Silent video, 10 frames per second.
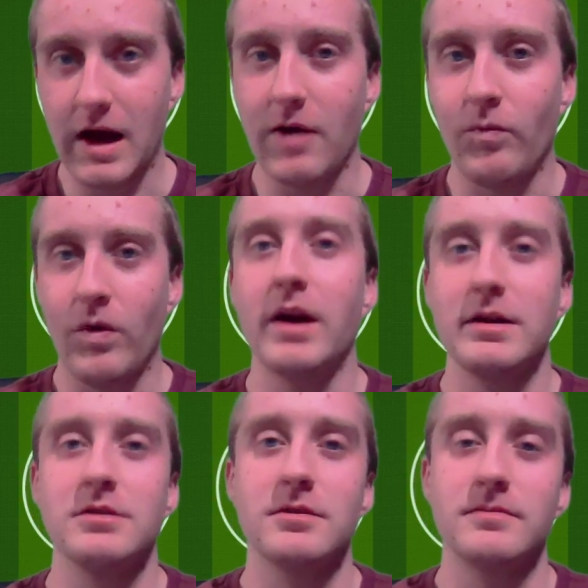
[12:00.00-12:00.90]
I
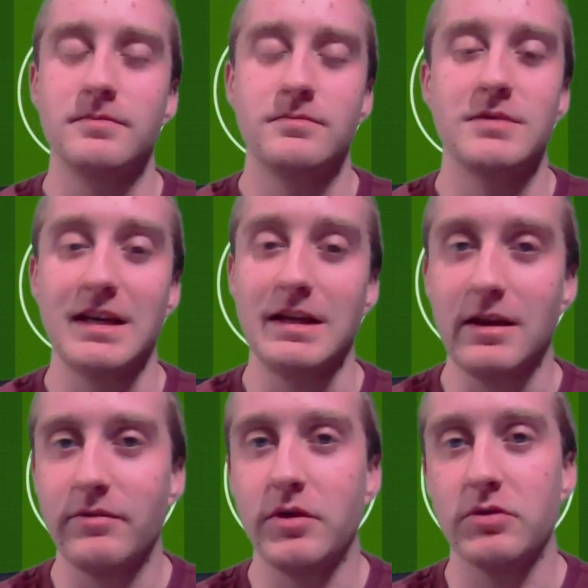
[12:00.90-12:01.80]
wanted to to
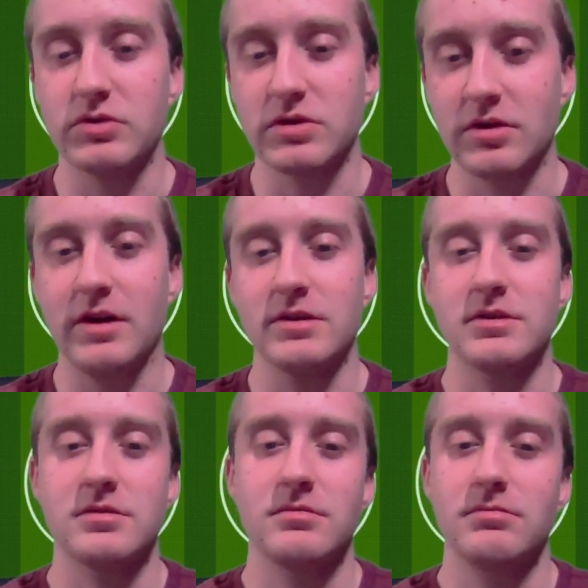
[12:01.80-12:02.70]
give those
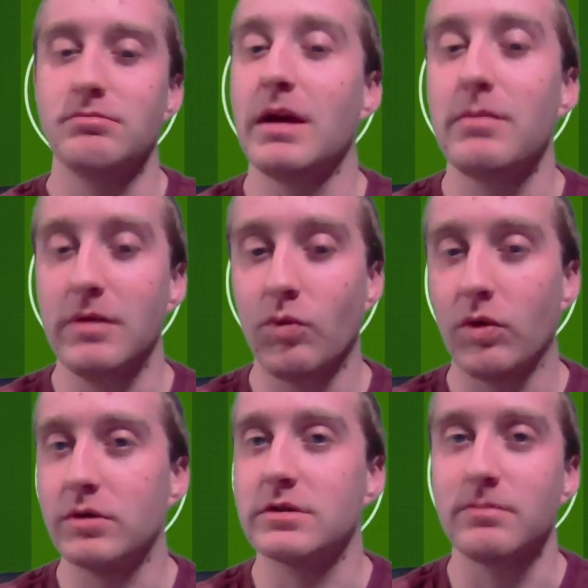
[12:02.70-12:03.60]
thoughts, maybe
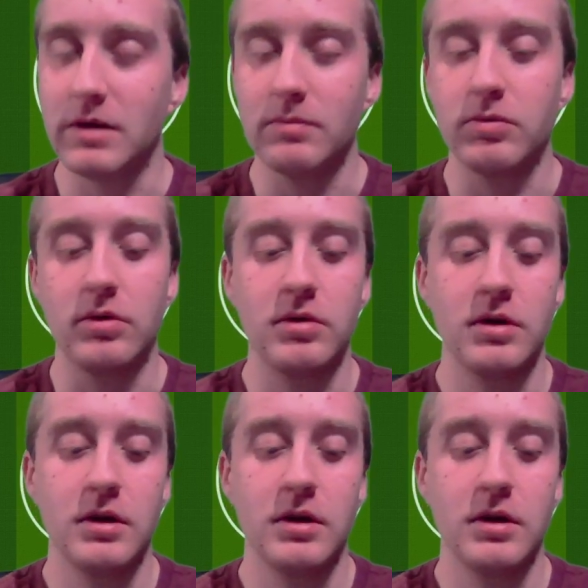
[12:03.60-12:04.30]
warn some people.